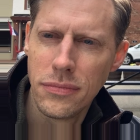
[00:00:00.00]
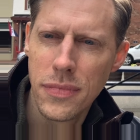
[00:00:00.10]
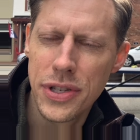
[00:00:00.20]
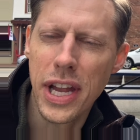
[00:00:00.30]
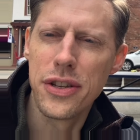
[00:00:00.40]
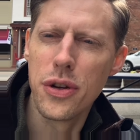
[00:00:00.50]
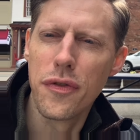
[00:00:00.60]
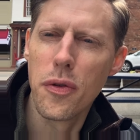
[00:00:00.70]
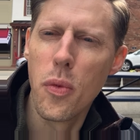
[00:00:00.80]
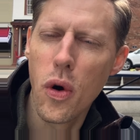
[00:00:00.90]
Stay
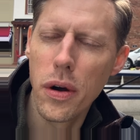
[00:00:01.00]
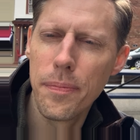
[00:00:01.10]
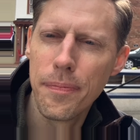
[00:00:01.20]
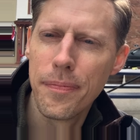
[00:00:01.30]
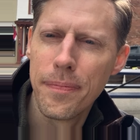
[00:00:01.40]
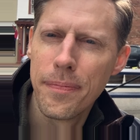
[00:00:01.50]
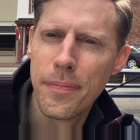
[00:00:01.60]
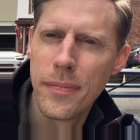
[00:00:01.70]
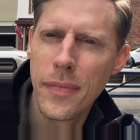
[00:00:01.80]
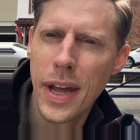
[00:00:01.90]
tuned for more
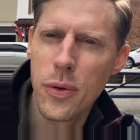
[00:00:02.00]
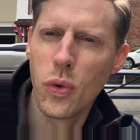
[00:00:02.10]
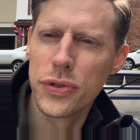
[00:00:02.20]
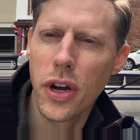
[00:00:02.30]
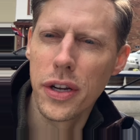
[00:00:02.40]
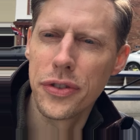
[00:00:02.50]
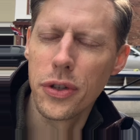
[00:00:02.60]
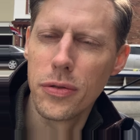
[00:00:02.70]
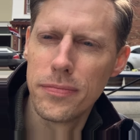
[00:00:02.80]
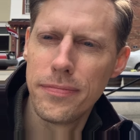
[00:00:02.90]
and we'll talk
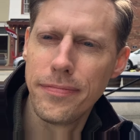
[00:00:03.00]
soon.